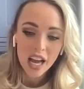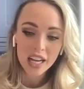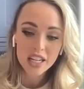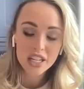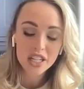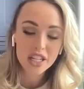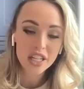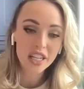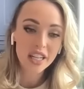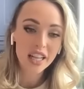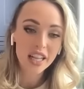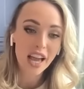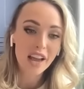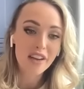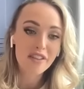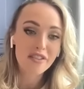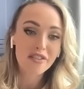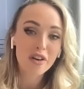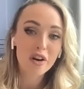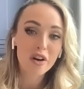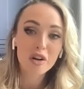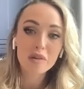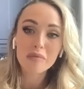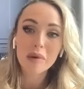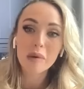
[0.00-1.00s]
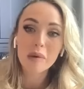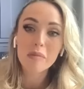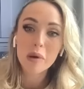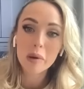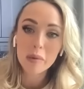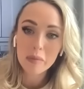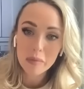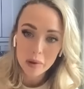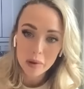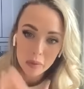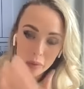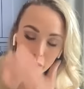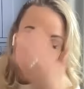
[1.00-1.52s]
And she like phoned my
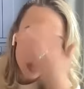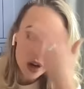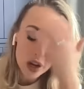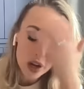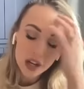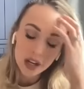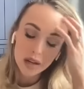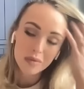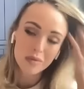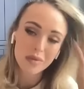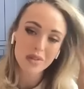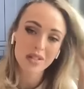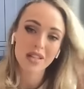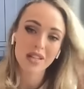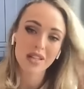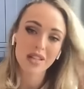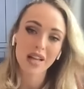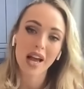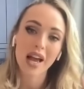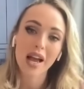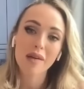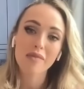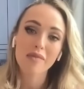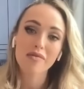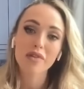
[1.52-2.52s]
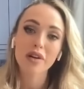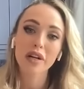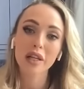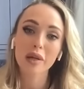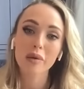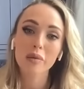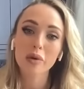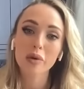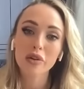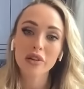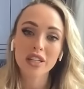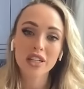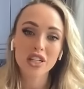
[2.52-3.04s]
mum at work and was like, I'm really
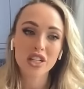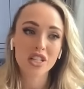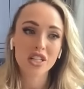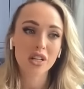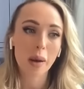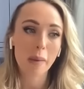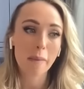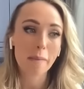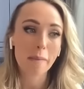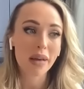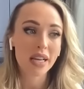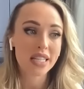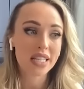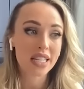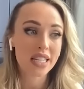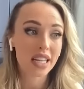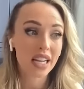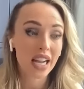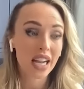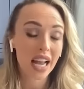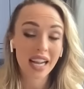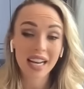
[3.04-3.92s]
worried she's gone missing.